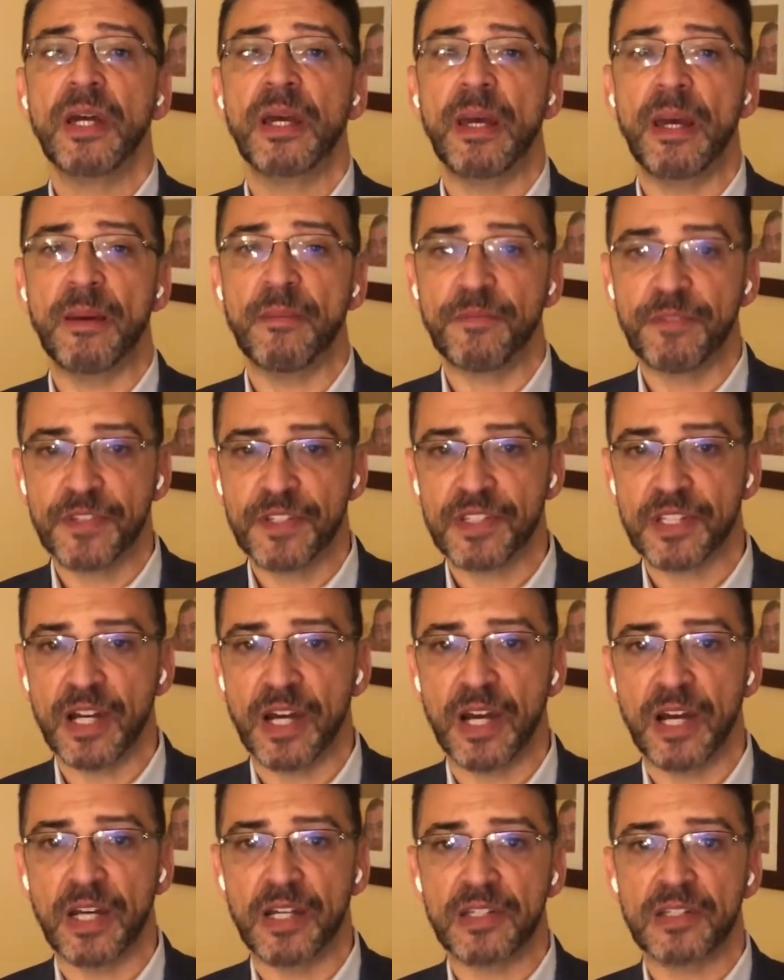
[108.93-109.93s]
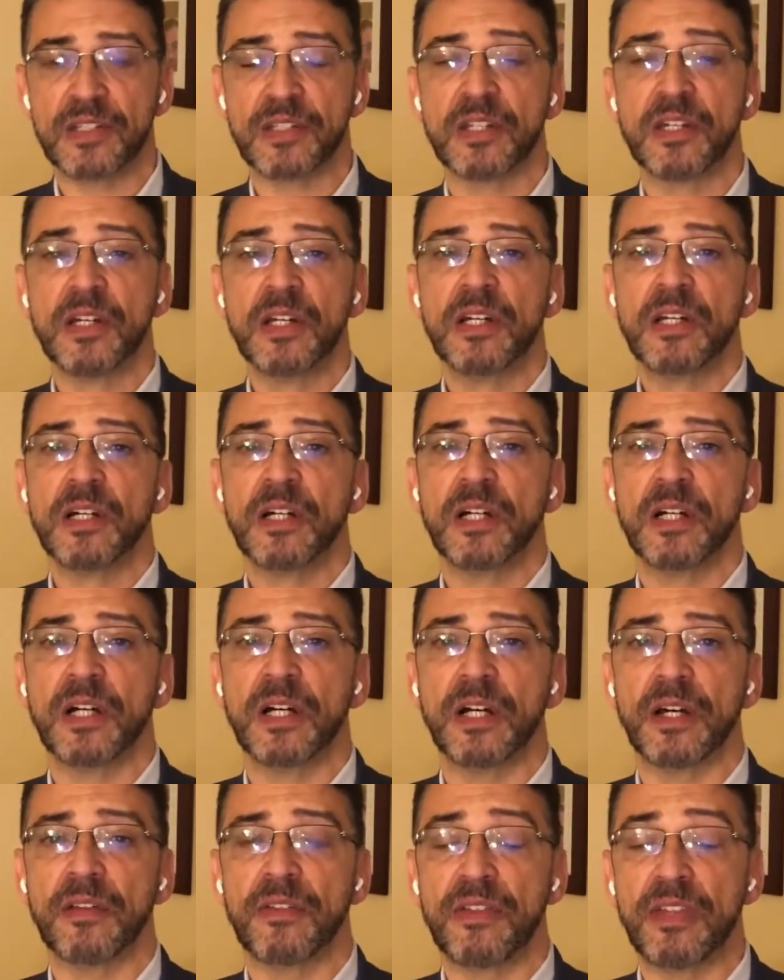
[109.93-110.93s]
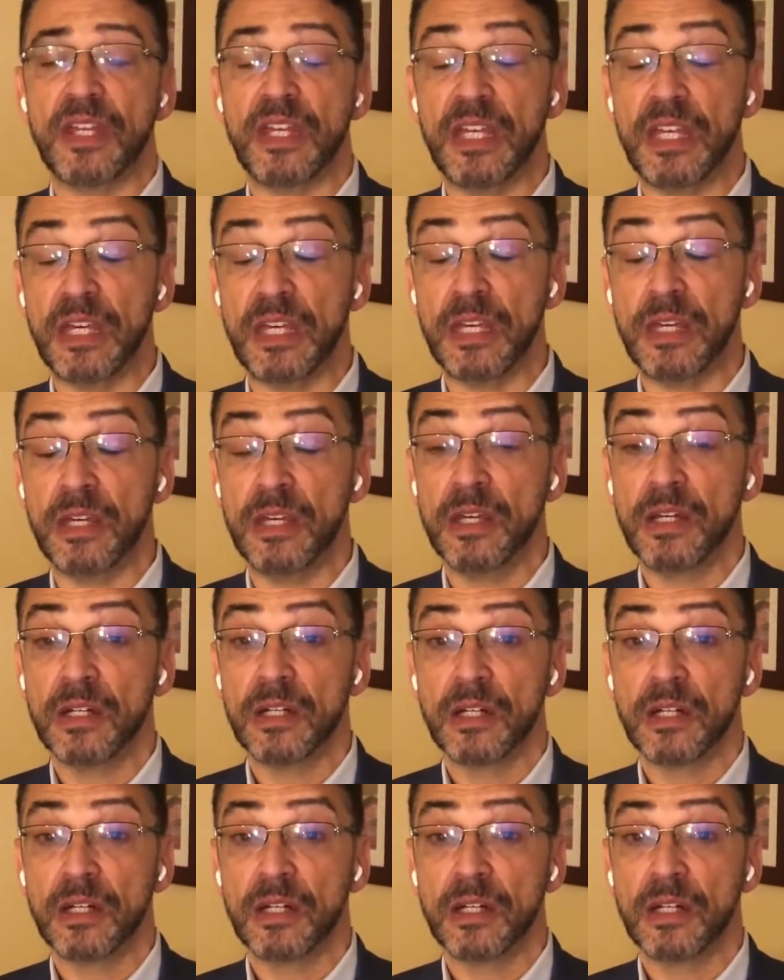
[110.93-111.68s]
emphasized the